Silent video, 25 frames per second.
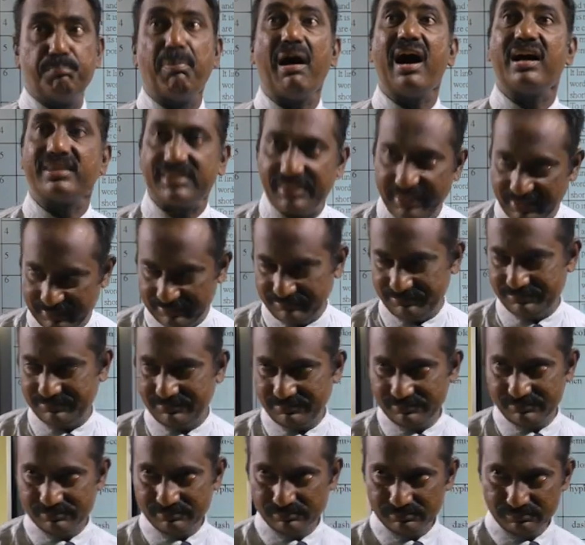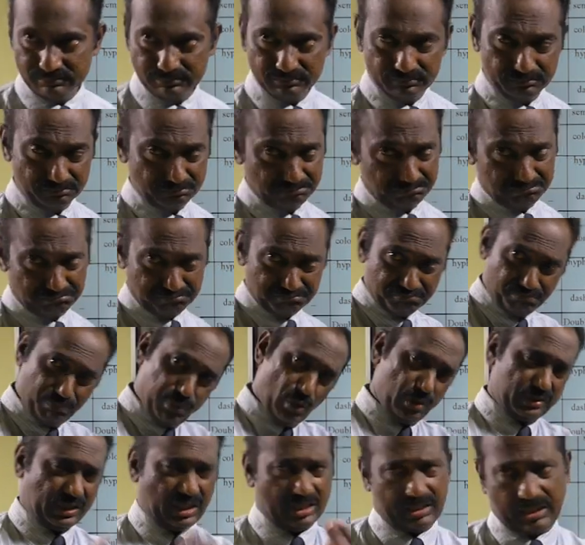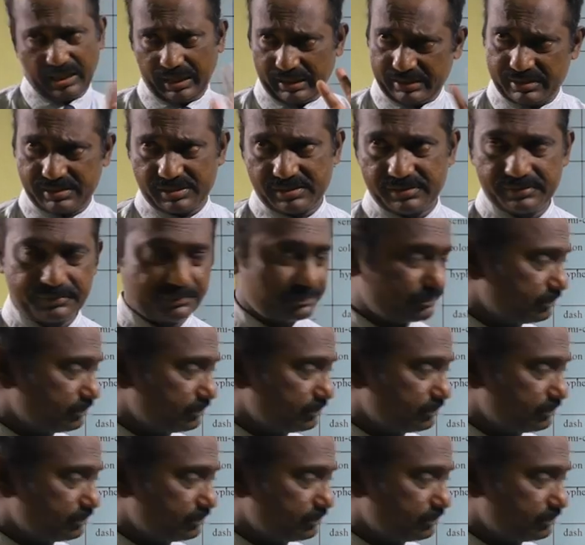bathing. Both are correct.